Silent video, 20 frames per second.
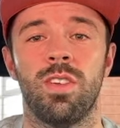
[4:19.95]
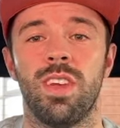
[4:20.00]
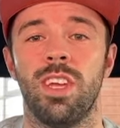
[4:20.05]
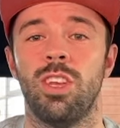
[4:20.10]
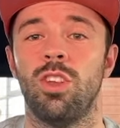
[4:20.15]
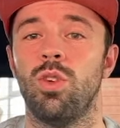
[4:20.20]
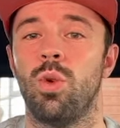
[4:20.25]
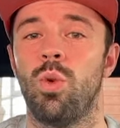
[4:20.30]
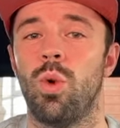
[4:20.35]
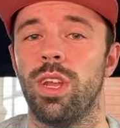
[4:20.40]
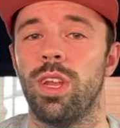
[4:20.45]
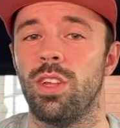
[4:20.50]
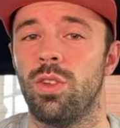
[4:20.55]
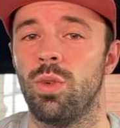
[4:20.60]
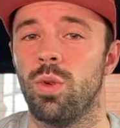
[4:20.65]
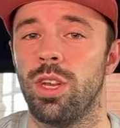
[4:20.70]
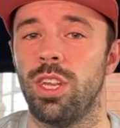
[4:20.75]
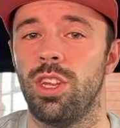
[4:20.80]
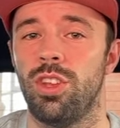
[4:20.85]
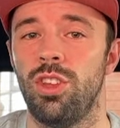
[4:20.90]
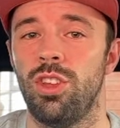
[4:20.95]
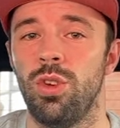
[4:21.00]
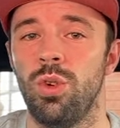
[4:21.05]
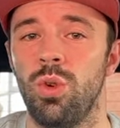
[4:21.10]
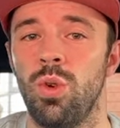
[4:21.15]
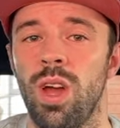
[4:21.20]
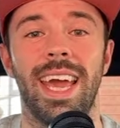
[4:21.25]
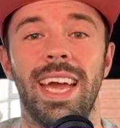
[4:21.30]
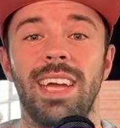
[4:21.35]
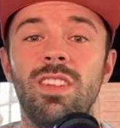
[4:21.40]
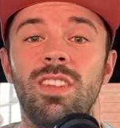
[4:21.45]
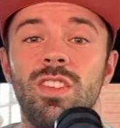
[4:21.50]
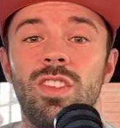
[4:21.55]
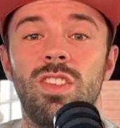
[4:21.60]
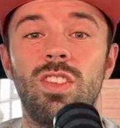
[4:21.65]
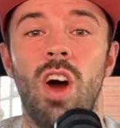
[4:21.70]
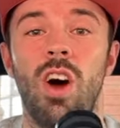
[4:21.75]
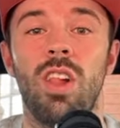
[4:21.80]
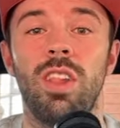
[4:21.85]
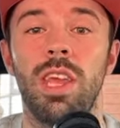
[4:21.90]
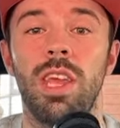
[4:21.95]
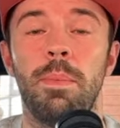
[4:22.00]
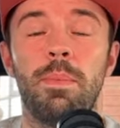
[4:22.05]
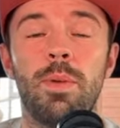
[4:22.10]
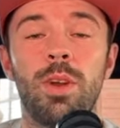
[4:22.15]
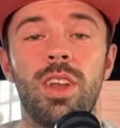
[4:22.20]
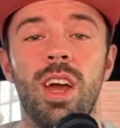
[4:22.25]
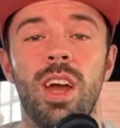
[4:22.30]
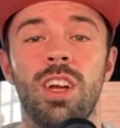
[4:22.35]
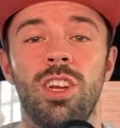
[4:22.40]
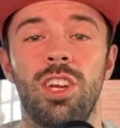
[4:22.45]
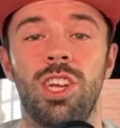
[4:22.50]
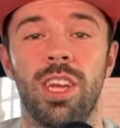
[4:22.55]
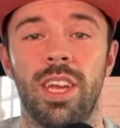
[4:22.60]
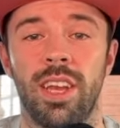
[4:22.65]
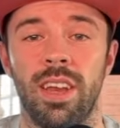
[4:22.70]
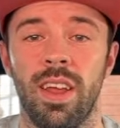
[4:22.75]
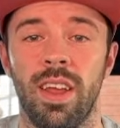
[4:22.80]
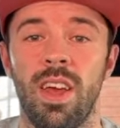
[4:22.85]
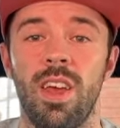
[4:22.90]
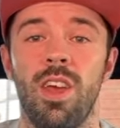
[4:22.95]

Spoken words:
in 2022 and stalling production.